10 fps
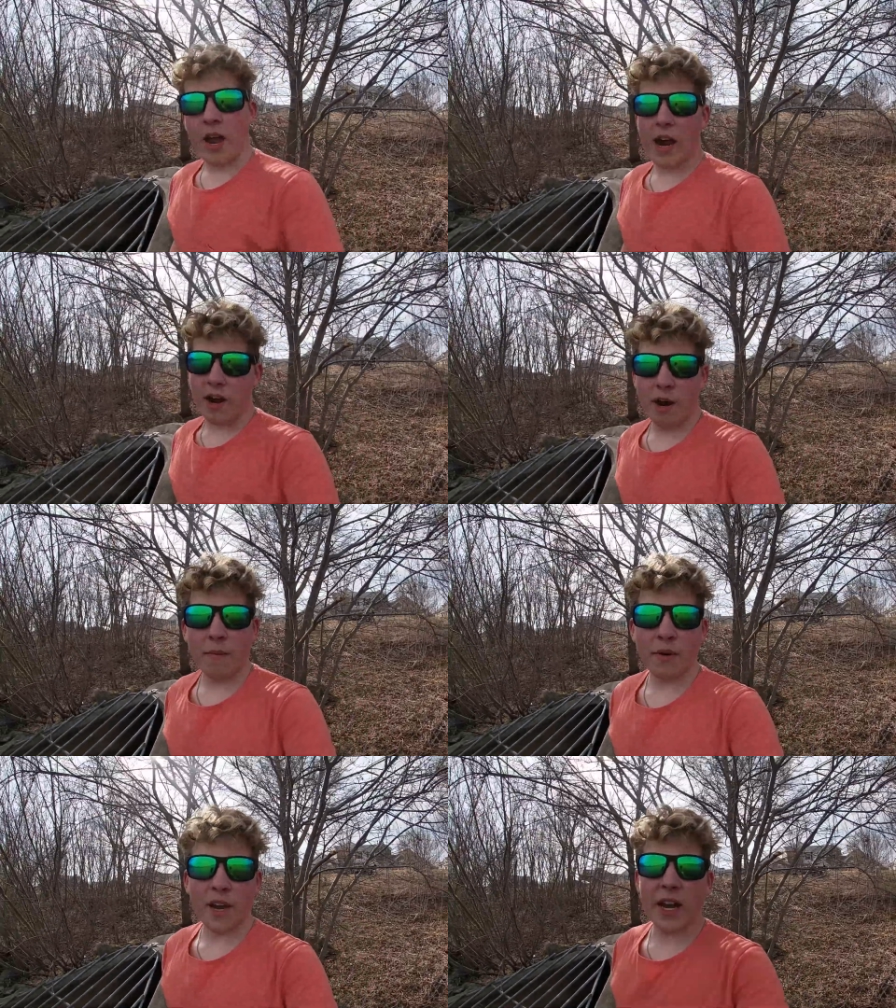I
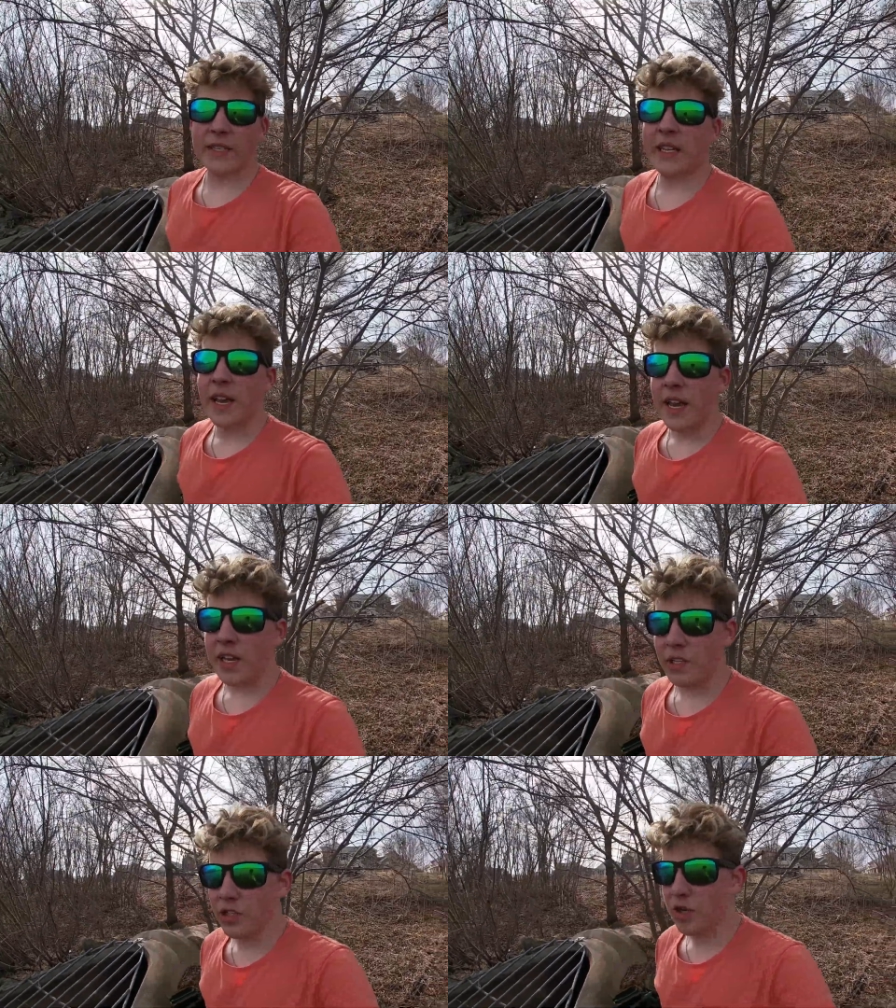hope you guys
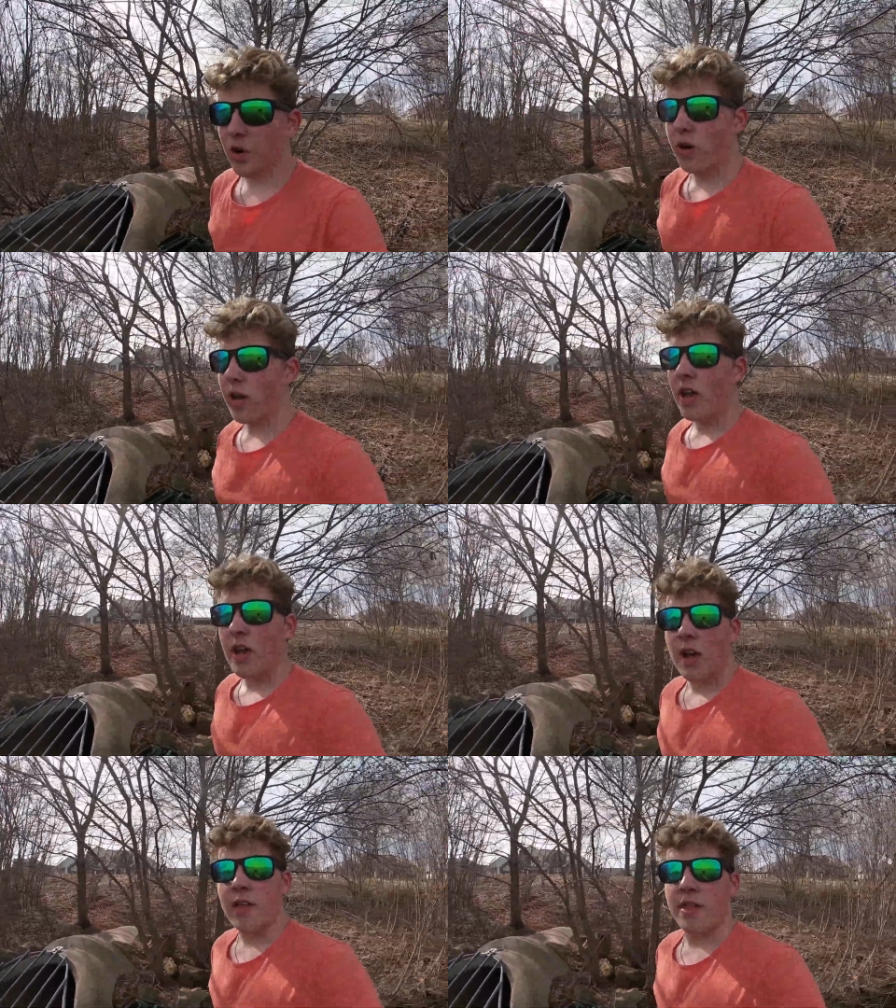enjoy
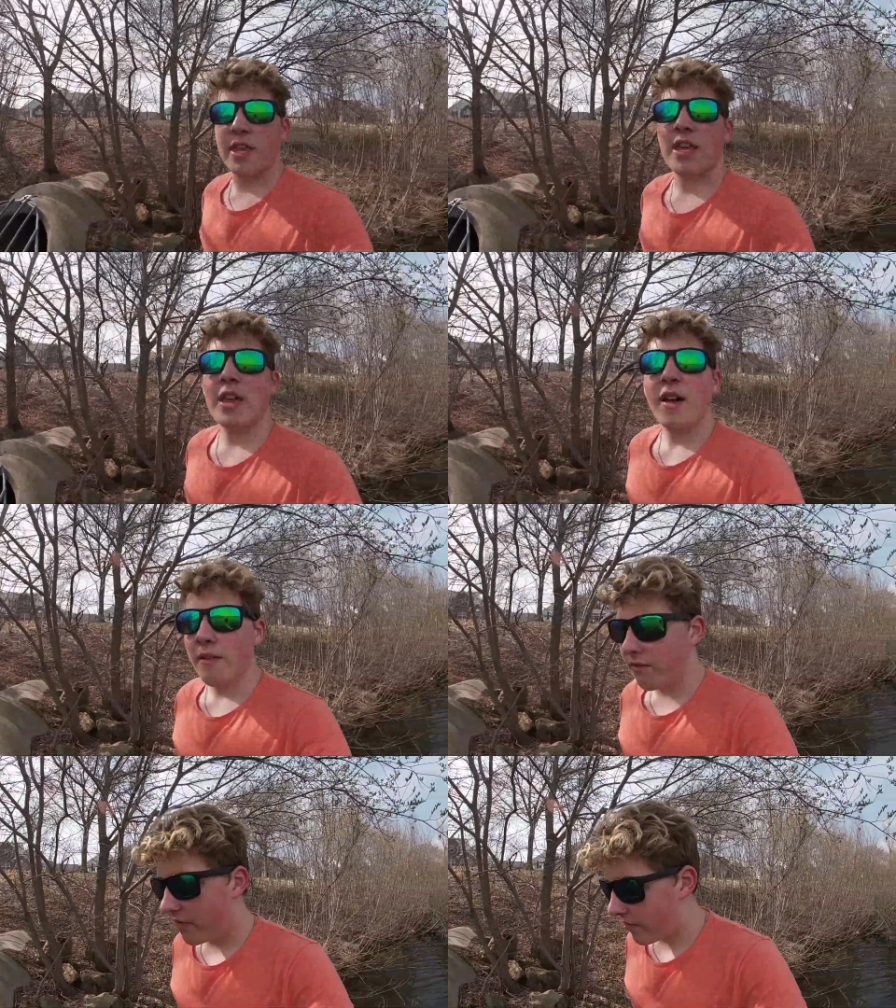the
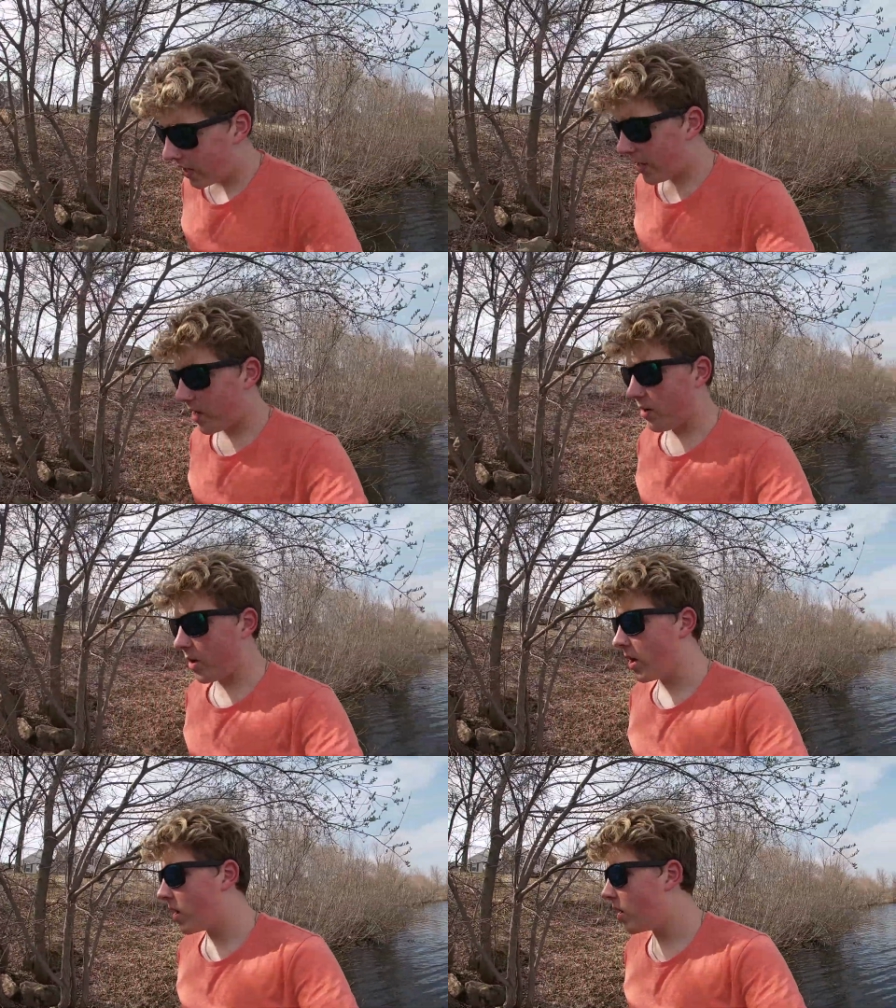video.
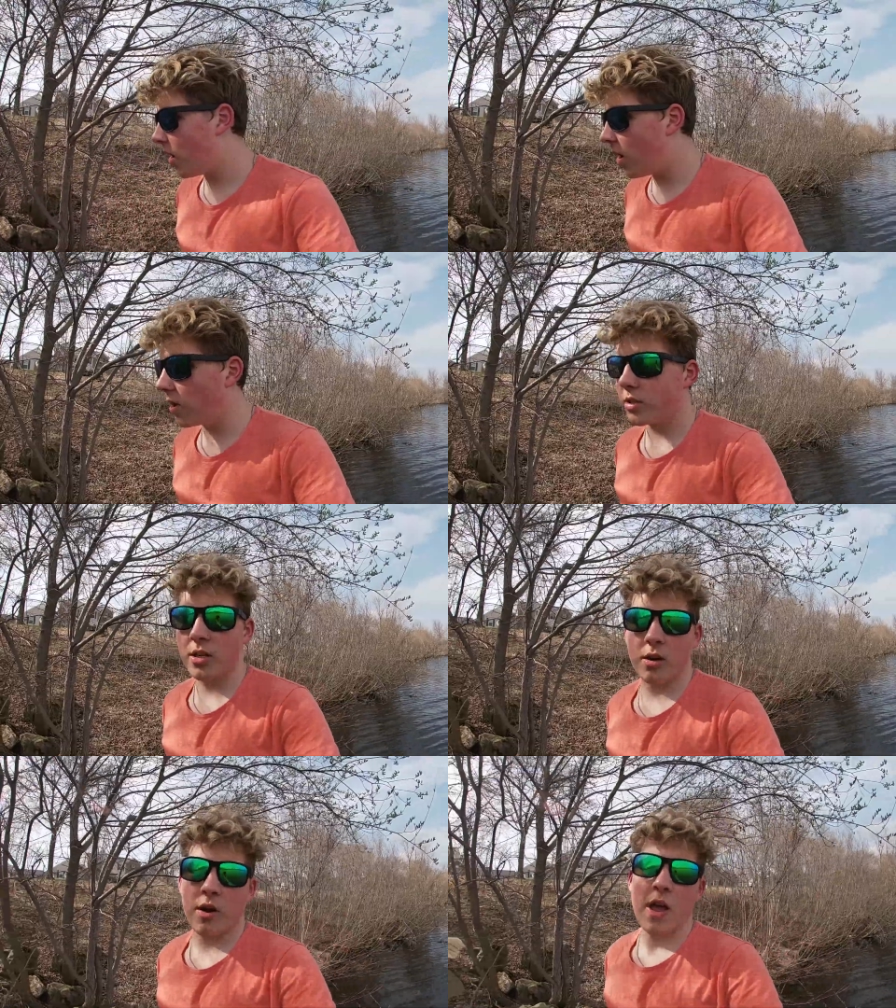
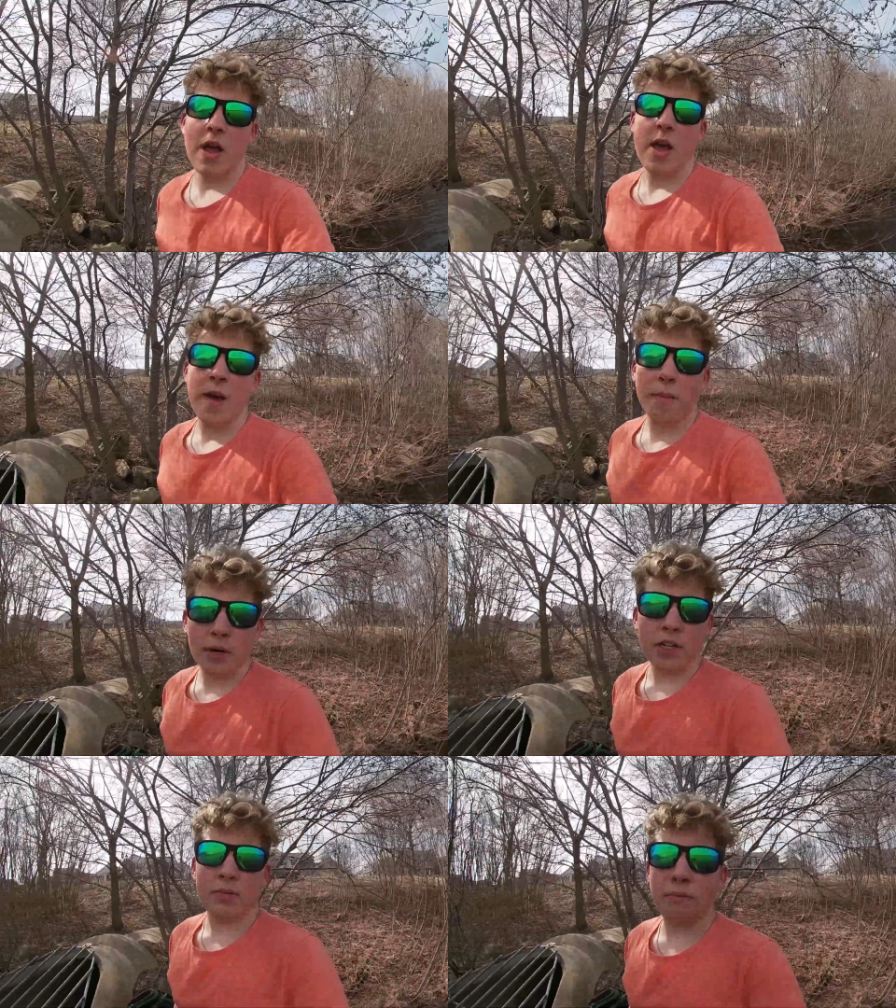Also,
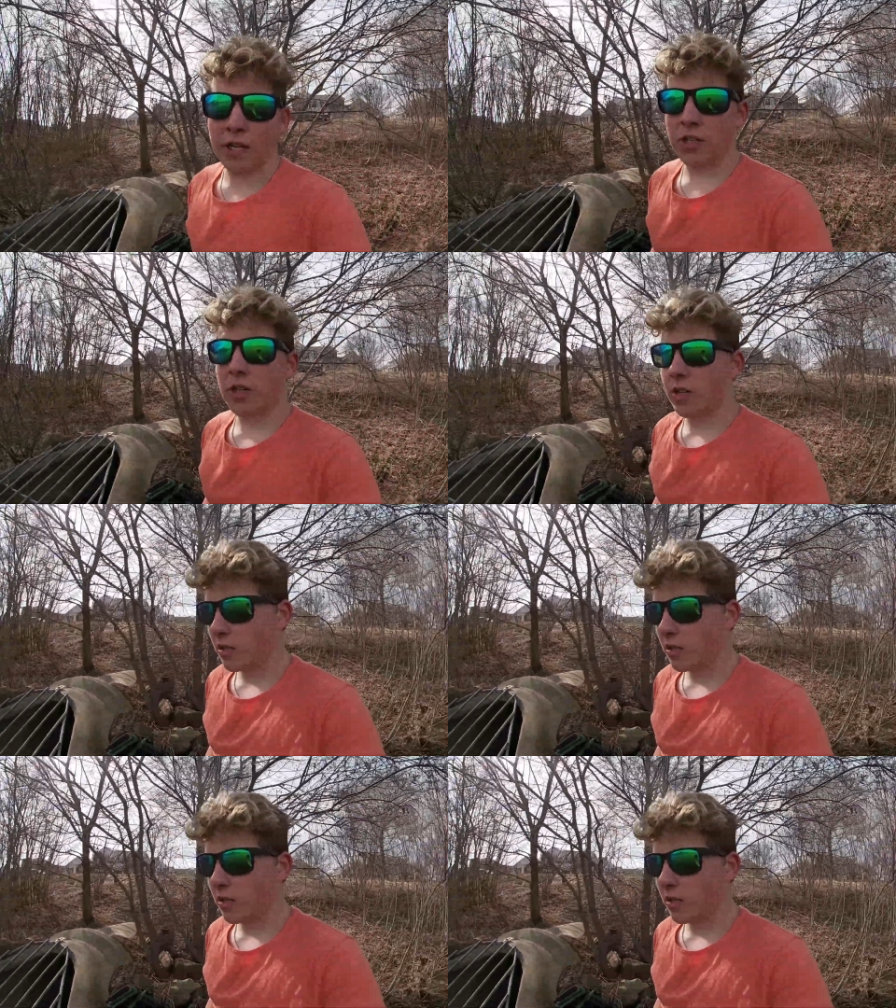please make sure to